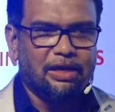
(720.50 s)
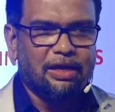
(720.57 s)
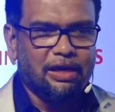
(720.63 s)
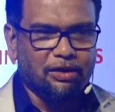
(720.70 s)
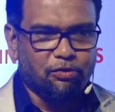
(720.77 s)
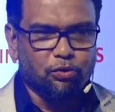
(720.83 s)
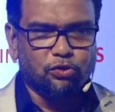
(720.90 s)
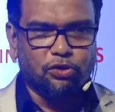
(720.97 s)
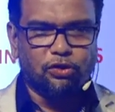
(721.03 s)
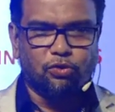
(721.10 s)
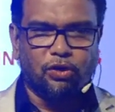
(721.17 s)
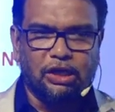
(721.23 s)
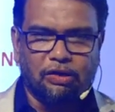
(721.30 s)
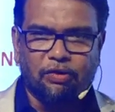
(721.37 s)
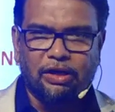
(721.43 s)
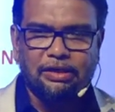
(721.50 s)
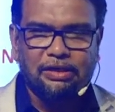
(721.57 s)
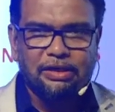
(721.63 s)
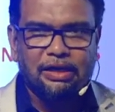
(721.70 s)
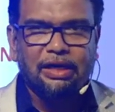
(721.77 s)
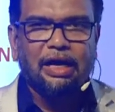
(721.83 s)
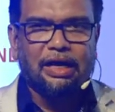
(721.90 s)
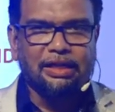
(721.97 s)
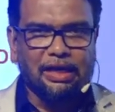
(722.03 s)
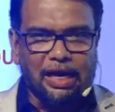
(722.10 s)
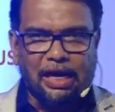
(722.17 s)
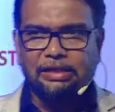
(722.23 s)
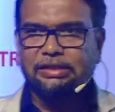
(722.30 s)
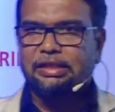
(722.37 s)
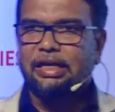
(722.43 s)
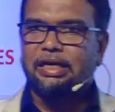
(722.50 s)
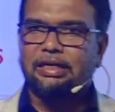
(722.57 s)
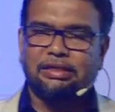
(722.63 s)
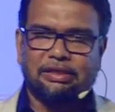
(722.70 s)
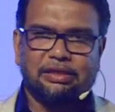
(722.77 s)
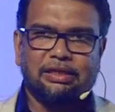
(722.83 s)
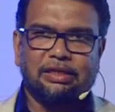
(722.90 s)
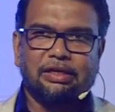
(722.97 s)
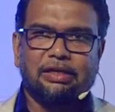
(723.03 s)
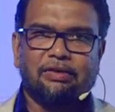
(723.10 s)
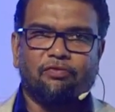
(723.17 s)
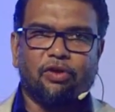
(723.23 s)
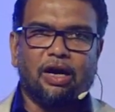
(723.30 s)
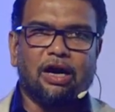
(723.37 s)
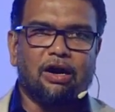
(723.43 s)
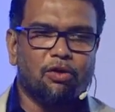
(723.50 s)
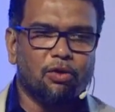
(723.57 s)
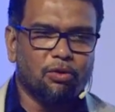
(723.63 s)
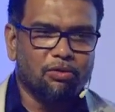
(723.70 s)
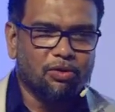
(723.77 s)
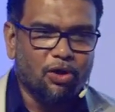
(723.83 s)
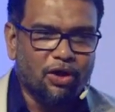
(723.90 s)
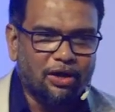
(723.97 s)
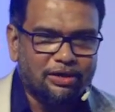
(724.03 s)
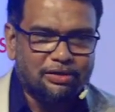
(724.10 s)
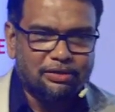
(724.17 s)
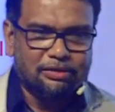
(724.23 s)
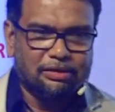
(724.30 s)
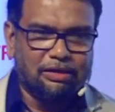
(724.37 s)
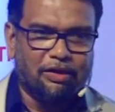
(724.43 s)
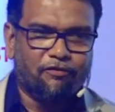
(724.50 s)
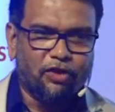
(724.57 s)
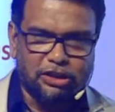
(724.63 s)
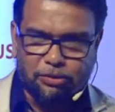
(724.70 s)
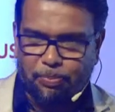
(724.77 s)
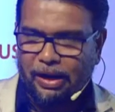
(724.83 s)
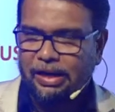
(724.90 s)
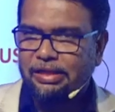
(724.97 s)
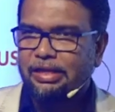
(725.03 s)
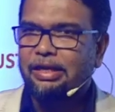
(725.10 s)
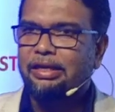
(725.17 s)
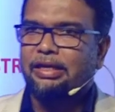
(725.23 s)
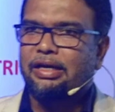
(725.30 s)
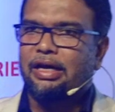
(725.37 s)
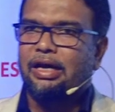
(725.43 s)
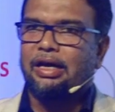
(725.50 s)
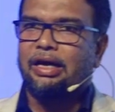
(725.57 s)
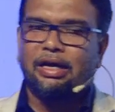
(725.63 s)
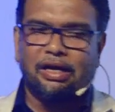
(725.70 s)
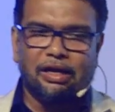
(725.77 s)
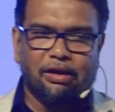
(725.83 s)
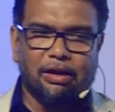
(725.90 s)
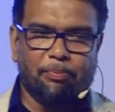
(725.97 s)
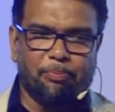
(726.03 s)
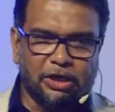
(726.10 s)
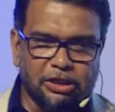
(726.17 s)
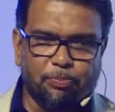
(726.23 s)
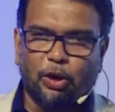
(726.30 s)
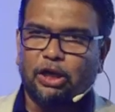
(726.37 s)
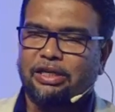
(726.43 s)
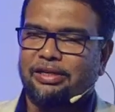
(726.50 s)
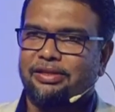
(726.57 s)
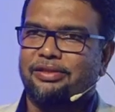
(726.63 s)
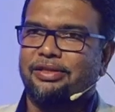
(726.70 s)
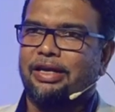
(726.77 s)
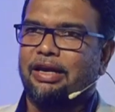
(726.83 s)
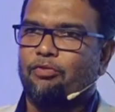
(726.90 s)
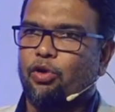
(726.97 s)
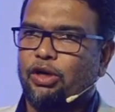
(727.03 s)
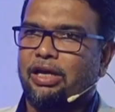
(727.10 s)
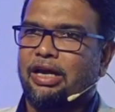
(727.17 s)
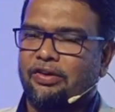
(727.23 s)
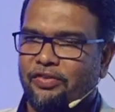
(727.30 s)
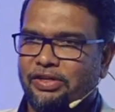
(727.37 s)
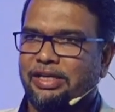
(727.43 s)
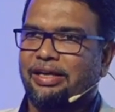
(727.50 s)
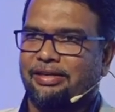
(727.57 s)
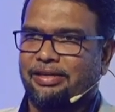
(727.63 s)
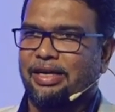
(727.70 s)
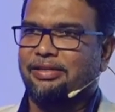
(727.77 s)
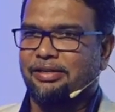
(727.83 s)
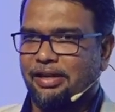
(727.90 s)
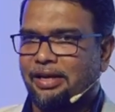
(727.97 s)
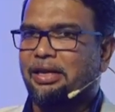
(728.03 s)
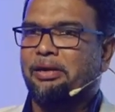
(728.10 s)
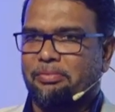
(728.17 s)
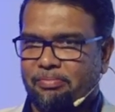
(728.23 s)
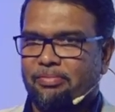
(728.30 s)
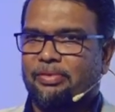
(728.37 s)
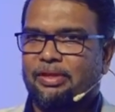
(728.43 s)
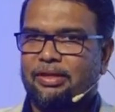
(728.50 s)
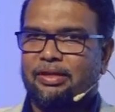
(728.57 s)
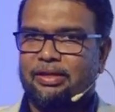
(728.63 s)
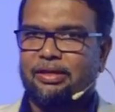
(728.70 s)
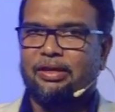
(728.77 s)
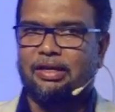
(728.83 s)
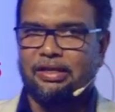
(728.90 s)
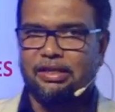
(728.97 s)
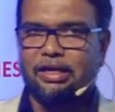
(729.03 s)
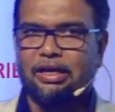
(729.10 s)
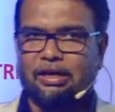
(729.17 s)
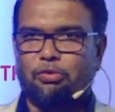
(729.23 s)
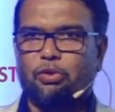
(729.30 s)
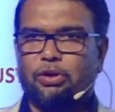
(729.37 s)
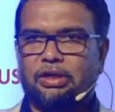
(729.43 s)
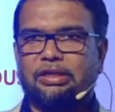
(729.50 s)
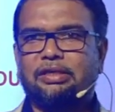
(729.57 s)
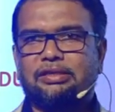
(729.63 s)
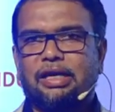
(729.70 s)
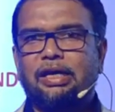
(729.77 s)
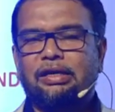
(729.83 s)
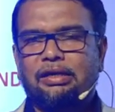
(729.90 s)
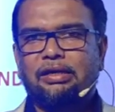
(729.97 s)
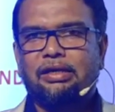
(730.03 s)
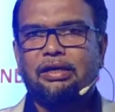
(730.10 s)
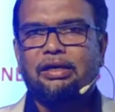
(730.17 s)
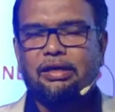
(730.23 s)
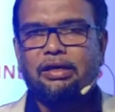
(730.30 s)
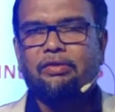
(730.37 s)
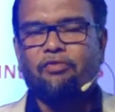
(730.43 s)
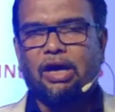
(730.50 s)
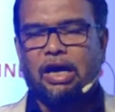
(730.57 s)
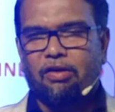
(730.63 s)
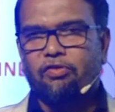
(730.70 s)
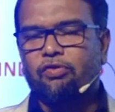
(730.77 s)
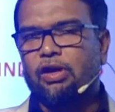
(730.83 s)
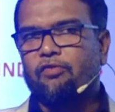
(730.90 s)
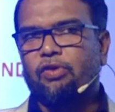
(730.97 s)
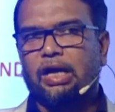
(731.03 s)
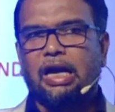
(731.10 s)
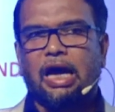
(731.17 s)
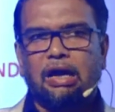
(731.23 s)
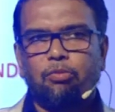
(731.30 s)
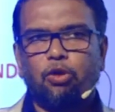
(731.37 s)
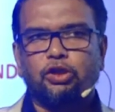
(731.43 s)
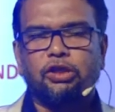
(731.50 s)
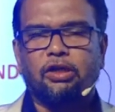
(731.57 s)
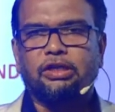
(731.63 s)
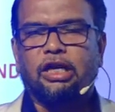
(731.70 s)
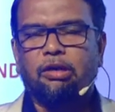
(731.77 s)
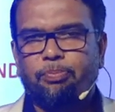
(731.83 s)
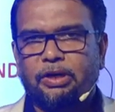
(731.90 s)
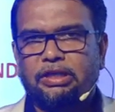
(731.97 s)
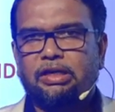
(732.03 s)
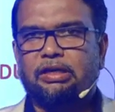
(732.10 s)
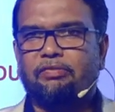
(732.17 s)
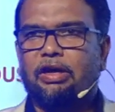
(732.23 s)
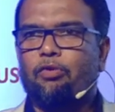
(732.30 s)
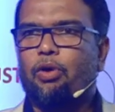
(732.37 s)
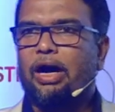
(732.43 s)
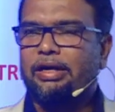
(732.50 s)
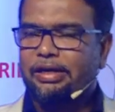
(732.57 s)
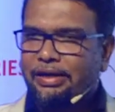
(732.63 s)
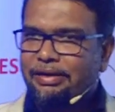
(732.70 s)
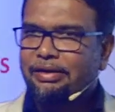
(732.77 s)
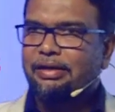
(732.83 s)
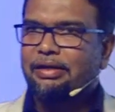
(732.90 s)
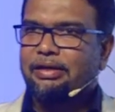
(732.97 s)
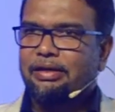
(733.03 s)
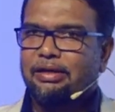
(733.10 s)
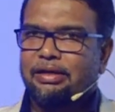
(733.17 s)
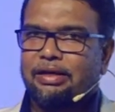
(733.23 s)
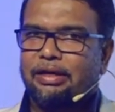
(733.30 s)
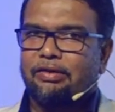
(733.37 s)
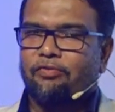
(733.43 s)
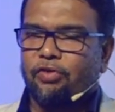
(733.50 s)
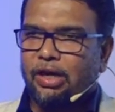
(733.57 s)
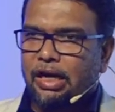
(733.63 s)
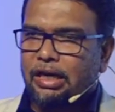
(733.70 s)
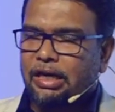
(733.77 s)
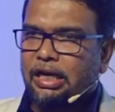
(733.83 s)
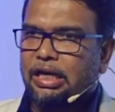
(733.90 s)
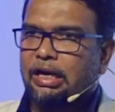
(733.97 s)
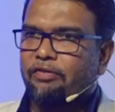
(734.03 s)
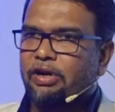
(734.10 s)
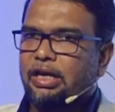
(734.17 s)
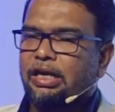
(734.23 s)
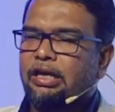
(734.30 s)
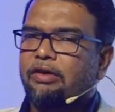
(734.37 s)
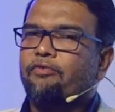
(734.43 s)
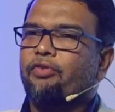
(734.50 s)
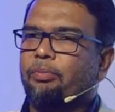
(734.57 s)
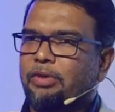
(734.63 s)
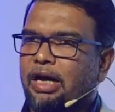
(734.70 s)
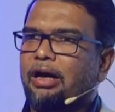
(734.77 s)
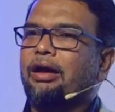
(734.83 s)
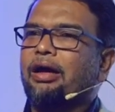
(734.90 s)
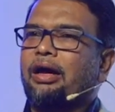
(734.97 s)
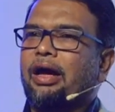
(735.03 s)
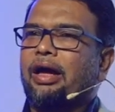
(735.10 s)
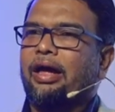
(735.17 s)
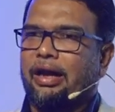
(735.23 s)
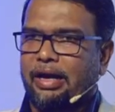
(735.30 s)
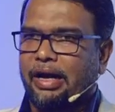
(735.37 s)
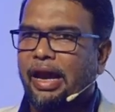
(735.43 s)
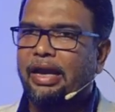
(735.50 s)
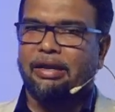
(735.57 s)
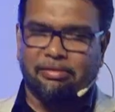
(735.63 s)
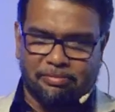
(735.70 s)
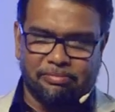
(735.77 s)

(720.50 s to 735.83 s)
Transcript: in 2021. And the last year, we have got a first prize in a best practice in the rainwater harvesting nationally. It is a good this thing. We are almost 10% of the water we are recovering from the rain.